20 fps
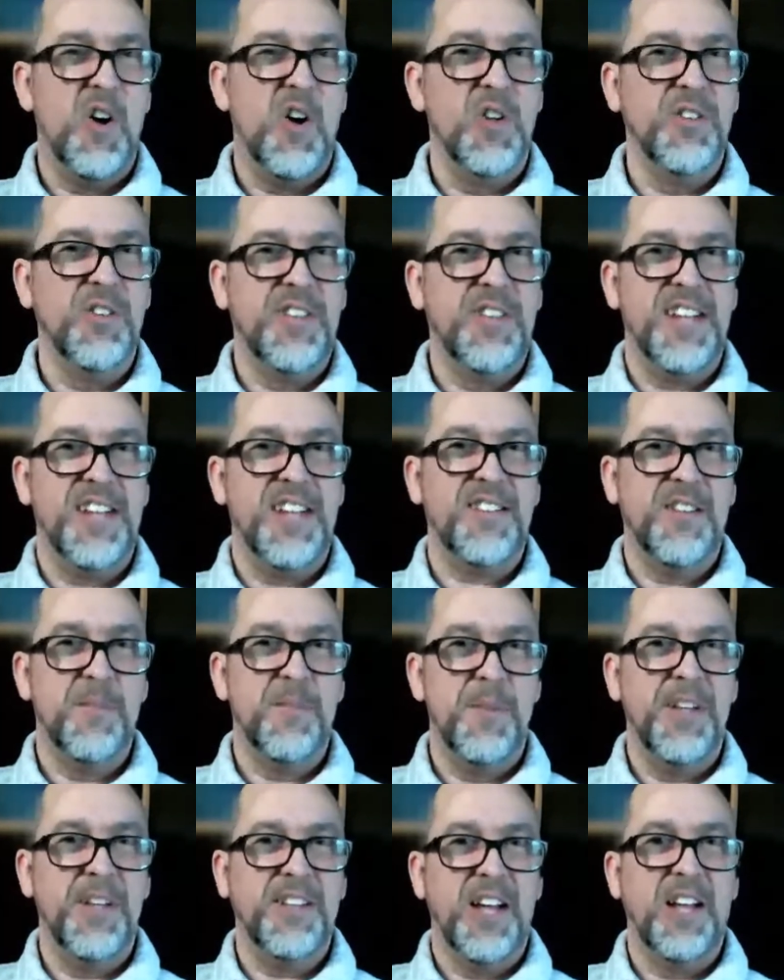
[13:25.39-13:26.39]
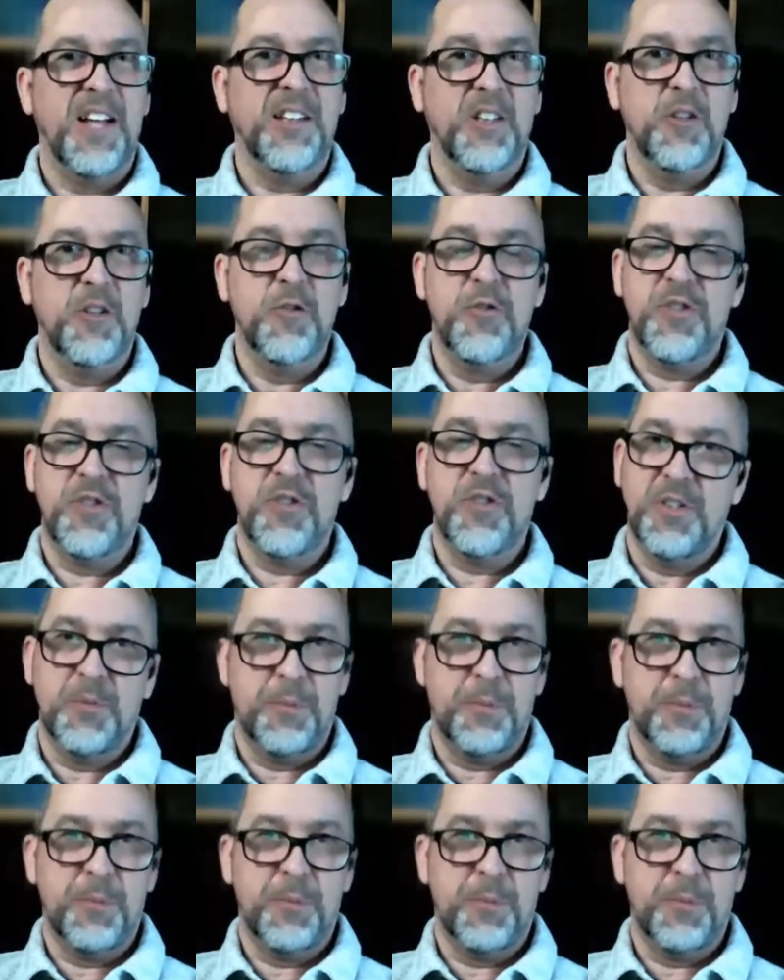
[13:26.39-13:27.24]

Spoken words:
Old Testament allusions,